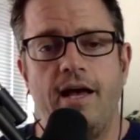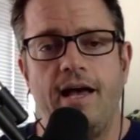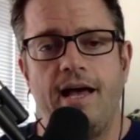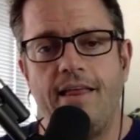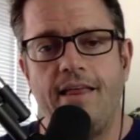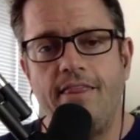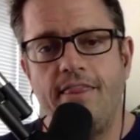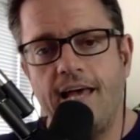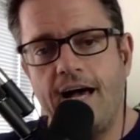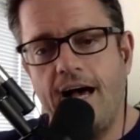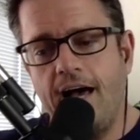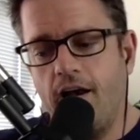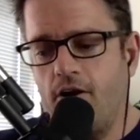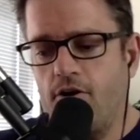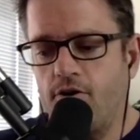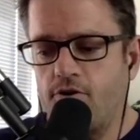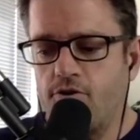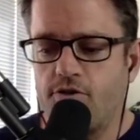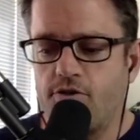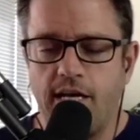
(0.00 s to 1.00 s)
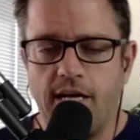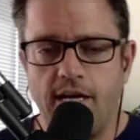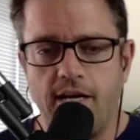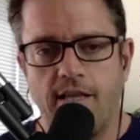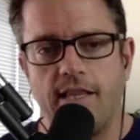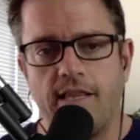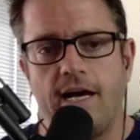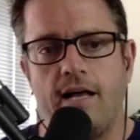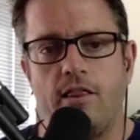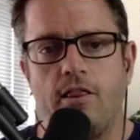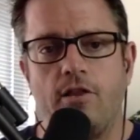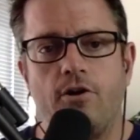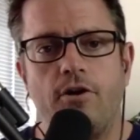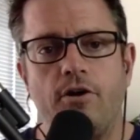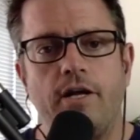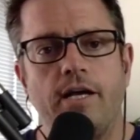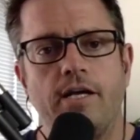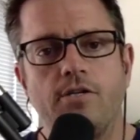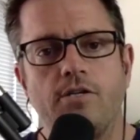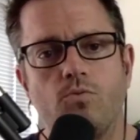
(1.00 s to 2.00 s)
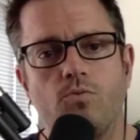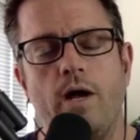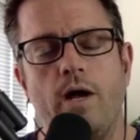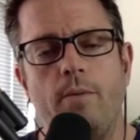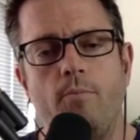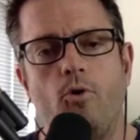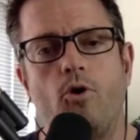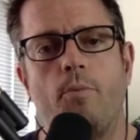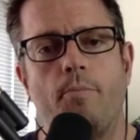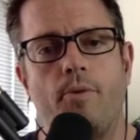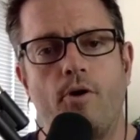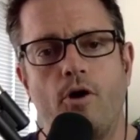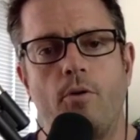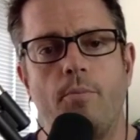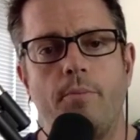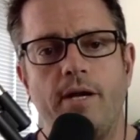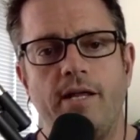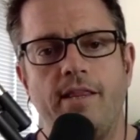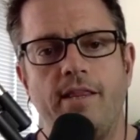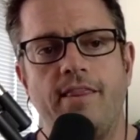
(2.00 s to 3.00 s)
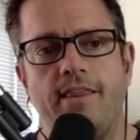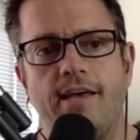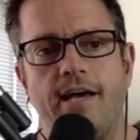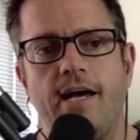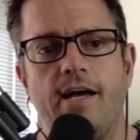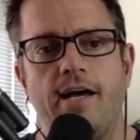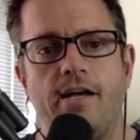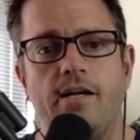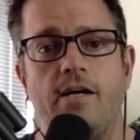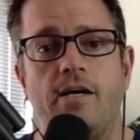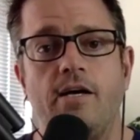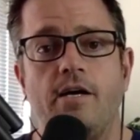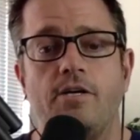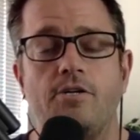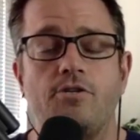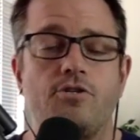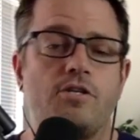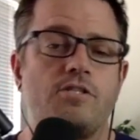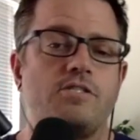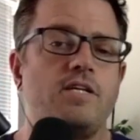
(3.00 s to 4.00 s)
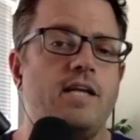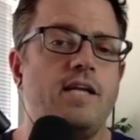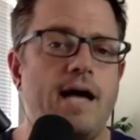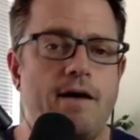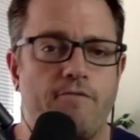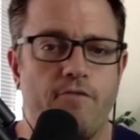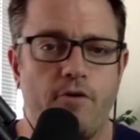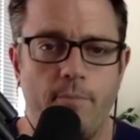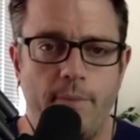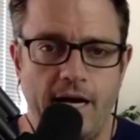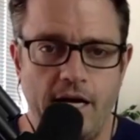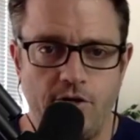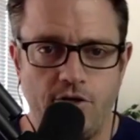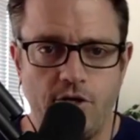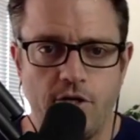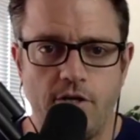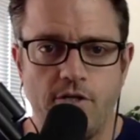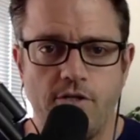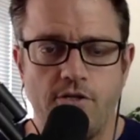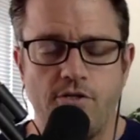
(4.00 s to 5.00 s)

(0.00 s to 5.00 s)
And that understanding, that learning is more permanent than just an affirmation.